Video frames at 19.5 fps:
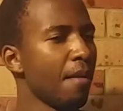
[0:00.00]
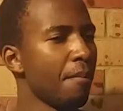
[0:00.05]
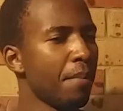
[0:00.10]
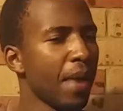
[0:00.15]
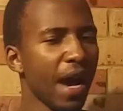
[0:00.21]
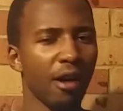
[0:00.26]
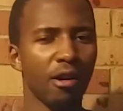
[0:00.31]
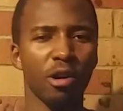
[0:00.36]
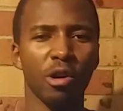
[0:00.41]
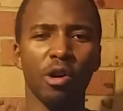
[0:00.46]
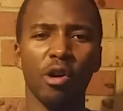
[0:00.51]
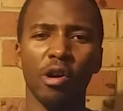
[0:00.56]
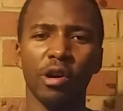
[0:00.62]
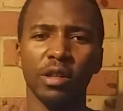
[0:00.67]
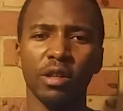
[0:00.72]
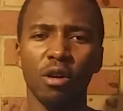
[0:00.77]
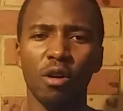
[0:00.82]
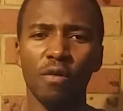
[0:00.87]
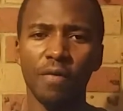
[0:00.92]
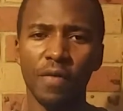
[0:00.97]

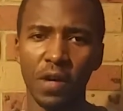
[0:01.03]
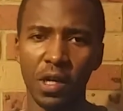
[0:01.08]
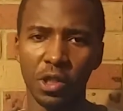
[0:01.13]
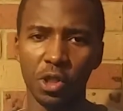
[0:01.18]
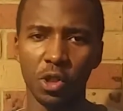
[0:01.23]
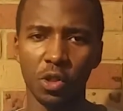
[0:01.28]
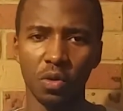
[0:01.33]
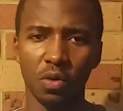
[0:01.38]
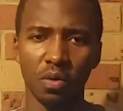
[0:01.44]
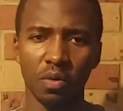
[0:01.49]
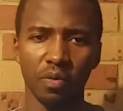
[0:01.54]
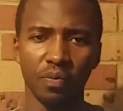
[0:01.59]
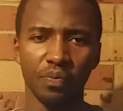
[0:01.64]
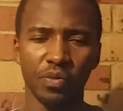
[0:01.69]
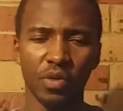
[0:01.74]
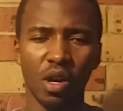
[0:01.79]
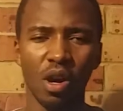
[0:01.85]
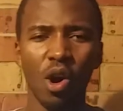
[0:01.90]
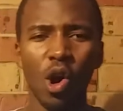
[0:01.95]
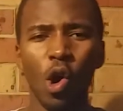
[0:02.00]
paragon of virtue.
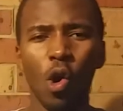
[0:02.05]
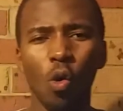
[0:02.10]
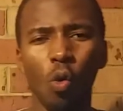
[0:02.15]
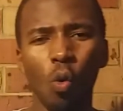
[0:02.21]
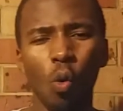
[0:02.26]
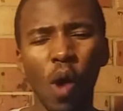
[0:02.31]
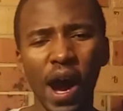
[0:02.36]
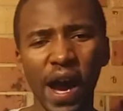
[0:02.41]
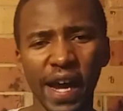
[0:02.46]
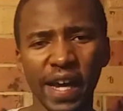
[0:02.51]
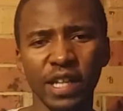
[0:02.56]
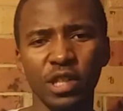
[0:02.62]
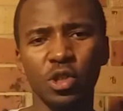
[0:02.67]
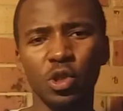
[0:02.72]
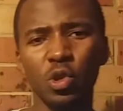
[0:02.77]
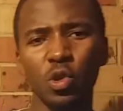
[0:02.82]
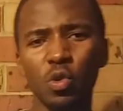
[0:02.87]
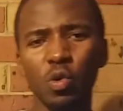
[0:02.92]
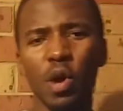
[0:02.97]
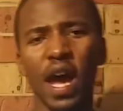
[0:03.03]
Why do
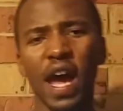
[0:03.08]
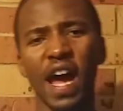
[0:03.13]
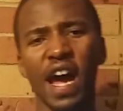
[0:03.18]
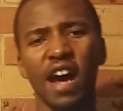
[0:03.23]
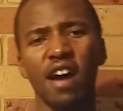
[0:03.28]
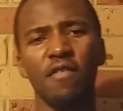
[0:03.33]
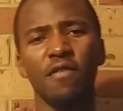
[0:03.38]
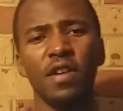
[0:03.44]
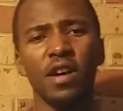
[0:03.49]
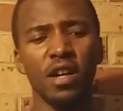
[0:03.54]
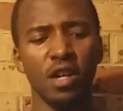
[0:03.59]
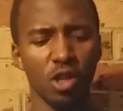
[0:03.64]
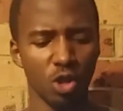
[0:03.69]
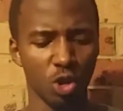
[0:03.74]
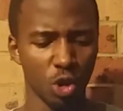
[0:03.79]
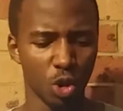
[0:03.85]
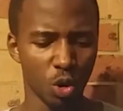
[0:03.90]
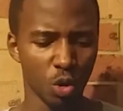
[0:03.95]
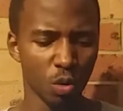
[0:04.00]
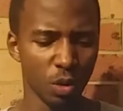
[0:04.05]
you have
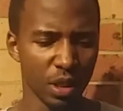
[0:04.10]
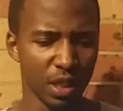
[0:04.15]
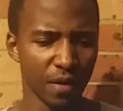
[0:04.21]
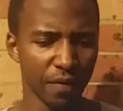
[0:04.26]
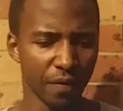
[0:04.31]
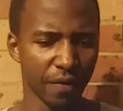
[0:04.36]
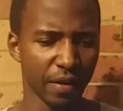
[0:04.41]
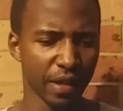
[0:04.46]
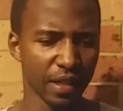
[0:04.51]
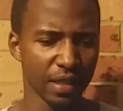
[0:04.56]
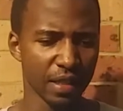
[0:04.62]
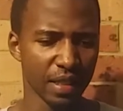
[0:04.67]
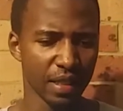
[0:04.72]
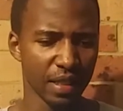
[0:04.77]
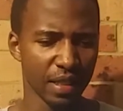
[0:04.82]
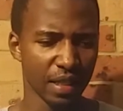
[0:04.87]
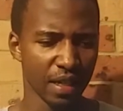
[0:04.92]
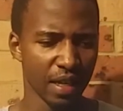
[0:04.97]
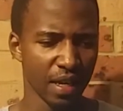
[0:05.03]
two different